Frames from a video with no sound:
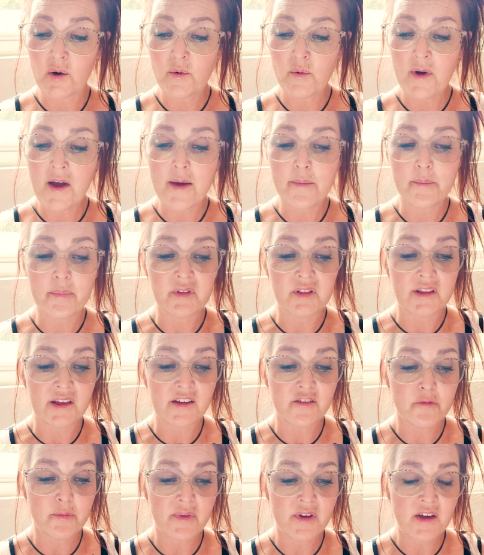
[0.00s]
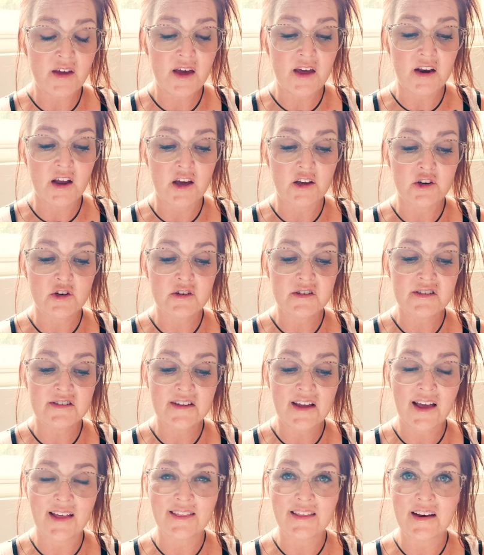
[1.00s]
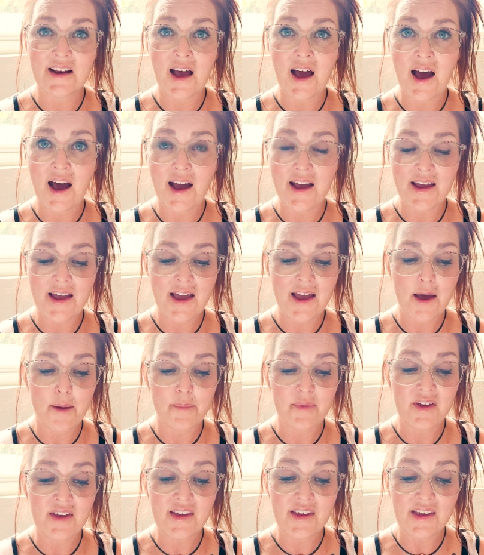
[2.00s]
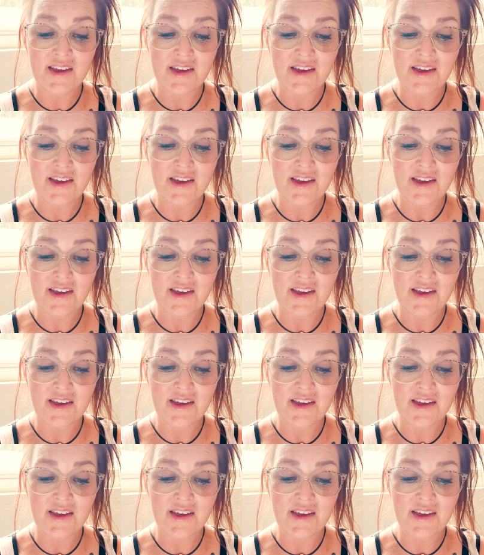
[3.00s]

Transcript: and believe me and understand that I am He.